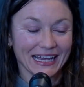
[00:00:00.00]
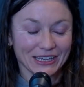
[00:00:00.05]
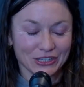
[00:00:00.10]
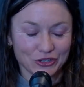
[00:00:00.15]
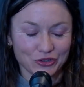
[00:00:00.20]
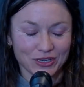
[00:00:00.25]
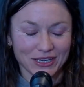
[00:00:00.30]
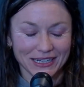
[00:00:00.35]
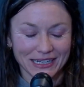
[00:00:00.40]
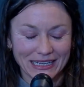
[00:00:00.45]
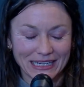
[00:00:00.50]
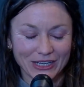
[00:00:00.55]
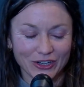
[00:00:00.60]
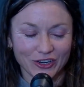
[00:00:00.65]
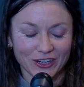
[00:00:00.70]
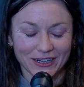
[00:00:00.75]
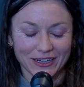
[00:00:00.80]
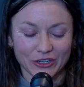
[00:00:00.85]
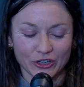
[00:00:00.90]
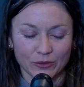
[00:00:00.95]
You can hear
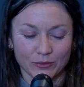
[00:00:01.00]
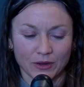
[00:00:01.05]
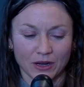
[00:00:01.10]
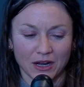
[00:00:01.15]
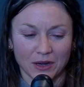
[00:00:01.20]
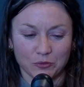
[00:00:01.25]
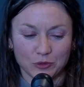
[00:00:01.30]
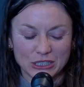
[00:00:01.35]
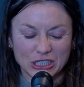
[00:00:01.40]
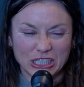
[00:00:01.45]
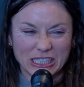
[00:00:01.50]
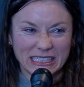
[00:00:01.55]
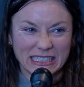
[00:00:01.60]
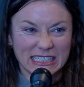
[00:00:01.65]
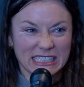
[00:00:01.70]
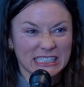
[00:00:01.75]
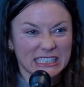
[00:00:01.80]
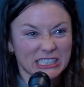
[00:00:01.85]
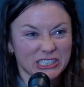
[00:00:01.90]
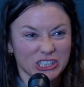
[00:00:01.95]
it in your mom when she's a
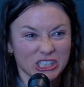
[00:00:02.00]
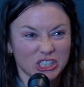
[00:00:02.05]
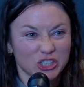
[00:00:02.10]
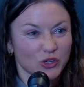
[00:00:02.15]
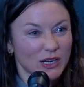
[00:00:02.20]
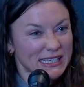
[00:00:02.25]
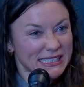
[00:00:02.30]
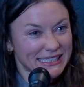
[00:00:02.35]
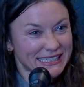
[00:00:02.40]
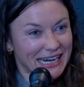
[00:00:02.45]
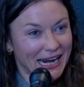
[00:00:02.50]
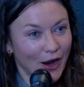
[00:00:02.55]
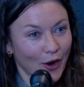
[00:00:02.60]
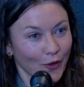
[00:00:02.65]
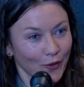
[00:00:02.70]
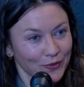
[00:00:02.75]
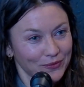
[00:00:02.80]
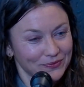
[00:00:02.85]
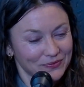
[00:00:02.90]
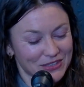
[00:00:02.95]
little stressed
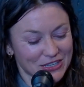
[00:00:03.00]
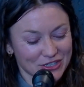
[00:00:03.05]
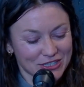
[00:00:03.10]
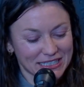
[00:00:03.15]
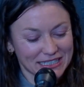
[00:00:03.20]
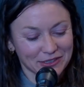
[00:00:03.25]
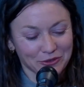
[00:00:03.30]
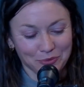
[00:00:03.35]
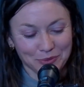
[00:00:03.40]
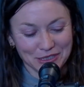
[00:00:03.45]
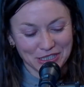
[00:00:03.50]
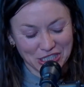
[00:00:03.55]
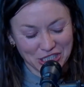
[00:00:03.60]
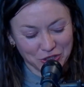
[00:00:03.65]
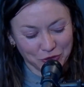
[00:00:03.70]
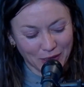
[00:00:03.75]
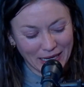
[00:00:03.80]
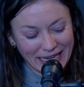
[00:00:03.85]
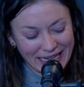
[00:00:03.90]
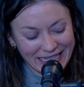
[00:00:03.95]
out, just a little bit of
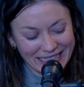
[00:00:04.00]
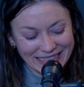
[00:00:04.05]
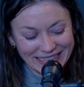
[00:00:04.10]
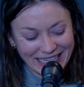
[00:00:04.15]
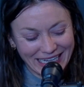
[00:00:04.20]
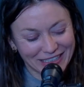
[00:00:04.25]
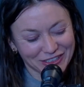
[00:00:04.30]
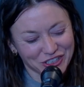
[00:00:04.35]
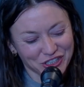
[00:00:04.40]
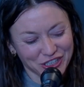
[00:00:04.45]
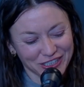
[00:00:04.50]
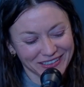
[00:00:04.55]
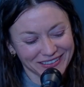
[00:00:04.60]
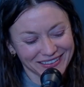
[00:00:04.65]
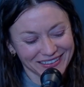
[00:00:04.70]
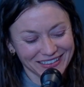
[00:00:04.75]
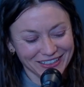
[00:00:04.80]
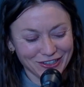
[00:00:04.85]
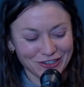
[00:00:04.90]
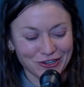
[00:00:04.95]
strain and
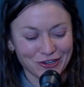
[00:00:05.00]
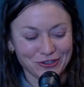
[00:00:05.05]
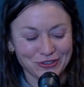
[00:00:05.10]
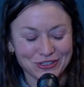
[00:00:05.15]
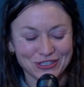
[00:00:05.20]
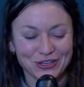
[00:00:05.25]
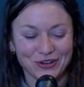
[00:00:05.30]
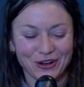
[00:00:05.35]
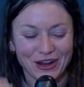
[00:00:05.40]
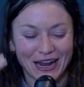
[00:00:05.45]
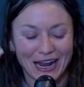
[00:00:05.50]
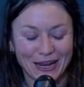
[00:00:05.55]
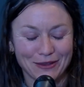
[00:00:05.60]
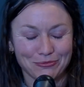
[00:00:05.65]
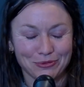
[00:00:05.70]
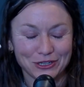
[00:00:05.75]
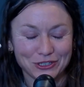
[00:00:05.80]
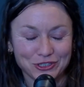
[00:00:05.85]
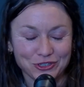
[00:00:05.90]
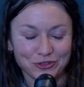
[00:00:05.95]
tension, So I
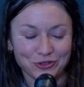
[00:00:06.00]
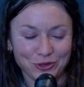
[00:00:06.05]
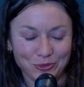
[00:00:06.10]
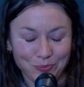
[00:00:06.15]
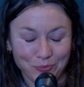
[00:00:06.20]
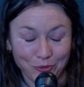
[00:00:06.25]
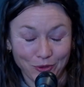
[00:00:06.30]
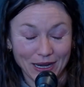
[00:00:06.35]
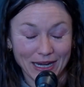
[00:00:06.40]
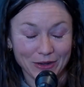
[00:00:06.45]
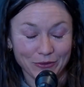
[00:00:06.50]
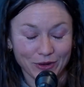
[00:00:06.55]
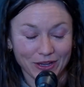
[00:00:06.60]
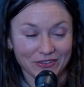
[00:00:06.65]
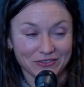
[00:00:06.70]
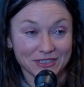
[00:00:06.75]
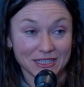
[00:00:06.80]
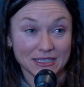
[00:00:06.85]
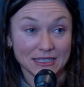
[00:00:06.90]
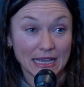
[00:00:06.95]
picture the brain
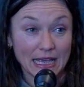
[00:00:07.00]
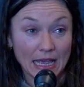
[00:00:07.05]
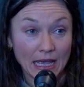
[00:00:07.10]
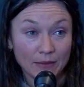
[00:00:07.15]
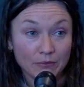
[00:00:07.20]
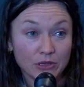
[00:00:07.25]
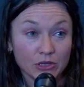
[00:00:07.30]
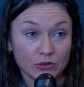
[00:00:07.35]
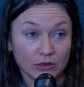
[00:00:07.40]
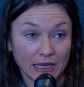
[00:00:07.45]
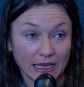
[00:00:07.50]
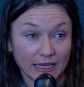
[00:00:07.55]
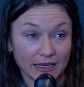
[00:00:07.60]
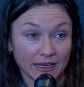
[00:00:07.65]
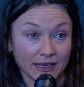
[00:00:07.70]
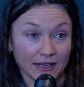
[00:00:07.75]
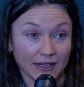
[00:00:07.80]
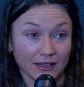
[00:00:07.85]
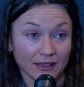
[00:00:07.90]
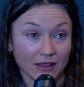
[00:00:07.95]
waves as
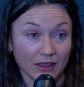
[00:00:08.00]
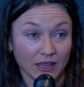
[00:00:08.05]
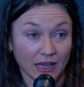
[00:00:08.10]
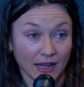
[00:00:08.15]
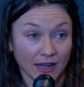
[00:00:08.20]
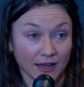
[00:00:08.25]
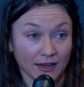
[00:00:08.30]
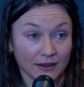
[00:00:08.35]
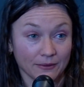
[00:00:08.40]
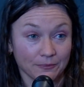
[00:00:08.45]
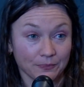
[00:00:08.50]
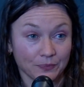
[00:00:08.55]
emulating that.